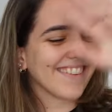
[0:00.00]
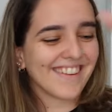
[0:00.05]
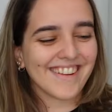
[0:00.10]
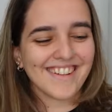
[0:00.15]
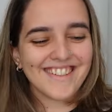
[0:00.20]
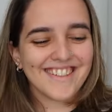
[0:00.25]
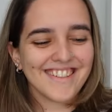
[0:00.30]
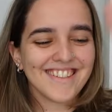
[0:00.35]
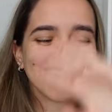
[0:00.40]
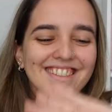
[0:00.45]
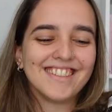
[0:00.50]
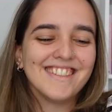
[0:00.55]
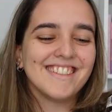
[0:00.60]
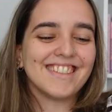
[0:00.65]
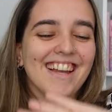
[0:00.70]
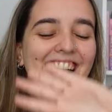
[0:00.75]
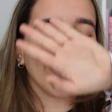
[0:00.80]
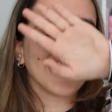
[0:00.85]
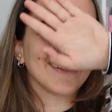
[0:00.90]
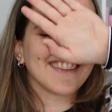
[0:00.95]
Like, she's just,
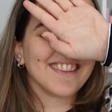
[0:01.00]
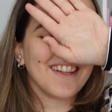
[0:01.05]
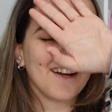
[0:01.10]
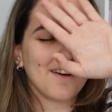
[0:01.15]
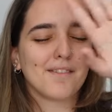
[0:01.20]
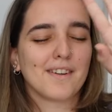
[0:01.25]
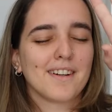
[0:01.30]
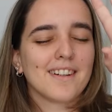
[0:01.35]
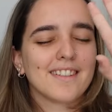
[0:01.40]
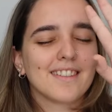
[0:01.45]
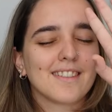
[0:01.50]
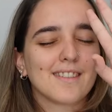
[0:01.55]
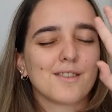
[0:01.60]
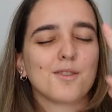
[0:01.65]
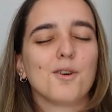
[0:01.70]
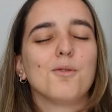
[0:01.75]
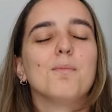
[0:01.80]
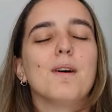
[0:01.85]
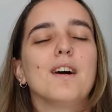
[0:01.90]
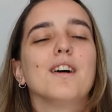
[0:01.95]
I love her
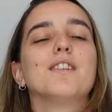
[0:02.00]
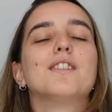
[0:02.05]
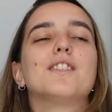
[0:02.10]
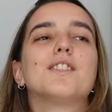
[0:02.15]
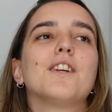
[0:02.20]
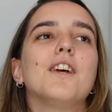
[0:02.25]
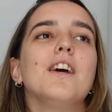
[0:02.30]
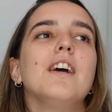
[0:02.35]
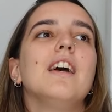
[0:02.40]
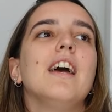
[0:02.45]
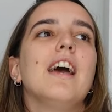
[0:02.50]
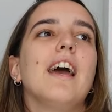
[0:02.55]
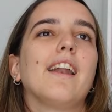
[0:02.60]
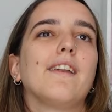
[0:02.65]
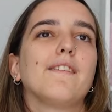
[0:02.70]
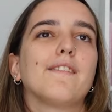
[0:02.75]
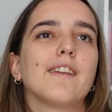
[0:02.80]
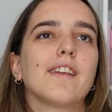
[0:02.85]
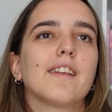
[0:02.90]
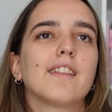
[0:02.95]
so much, and
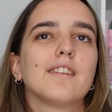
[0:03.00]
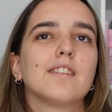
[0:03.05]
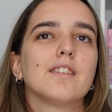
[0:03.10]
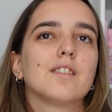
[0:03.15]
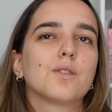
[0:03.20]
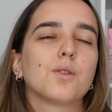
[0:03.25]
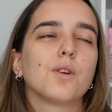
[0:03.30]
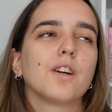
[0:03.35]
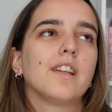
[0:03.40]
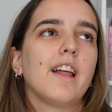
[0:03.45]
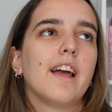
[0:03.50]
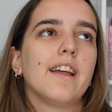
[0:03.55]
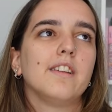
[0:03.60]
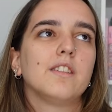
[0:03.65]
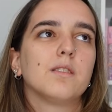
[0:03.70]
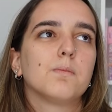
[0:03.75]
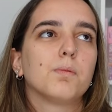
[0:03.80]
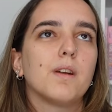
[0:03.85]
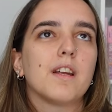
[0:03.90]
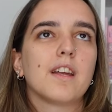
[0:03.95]
I feel like the storyline
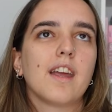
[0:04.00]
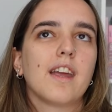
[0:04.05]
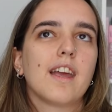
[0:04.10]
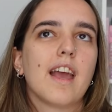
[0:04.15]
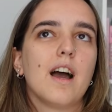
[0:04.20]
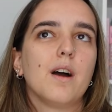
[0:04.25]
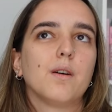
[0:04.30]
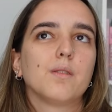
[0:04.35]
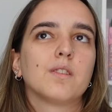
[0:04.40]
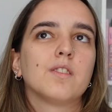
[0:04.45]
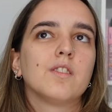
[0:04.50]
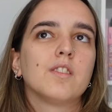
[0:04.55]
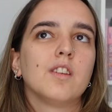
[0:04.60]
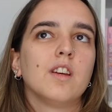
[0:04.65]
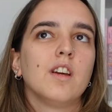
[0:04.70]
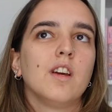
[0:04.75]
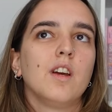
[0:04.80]
is bringing out